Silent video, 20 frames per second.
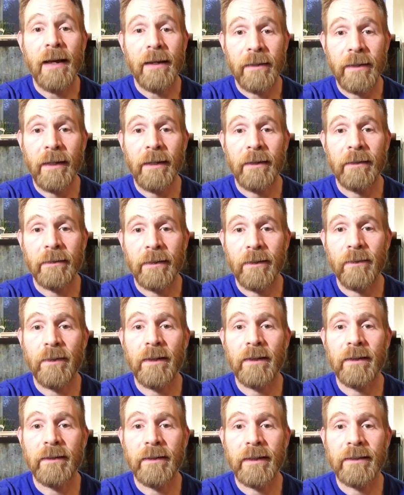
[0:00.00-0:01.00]
Yeah, they
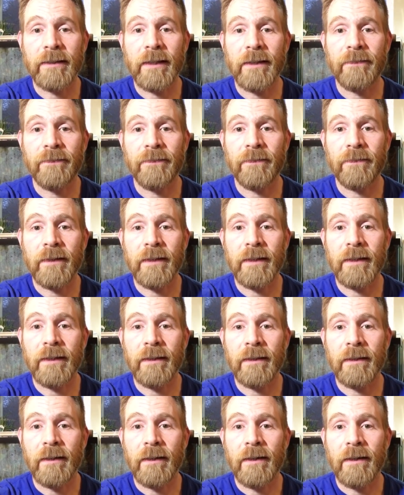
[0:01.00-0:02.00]
will unless they free,
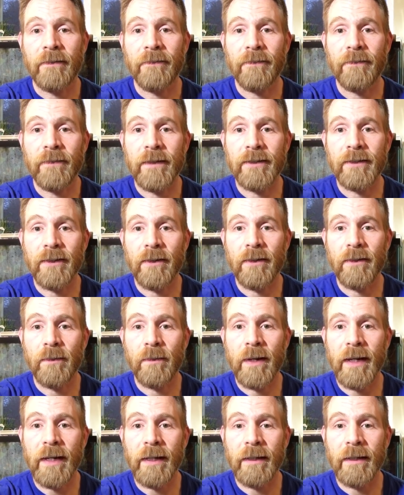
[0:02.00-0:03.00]
freeze all the
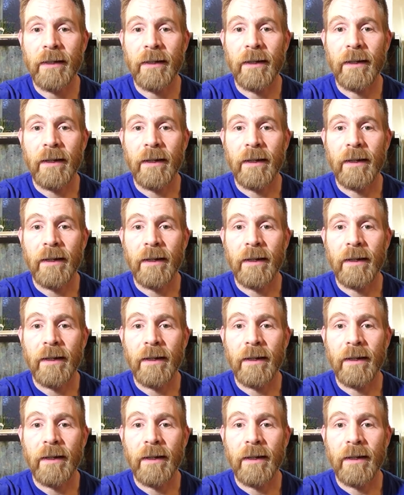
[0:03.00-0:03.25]
way.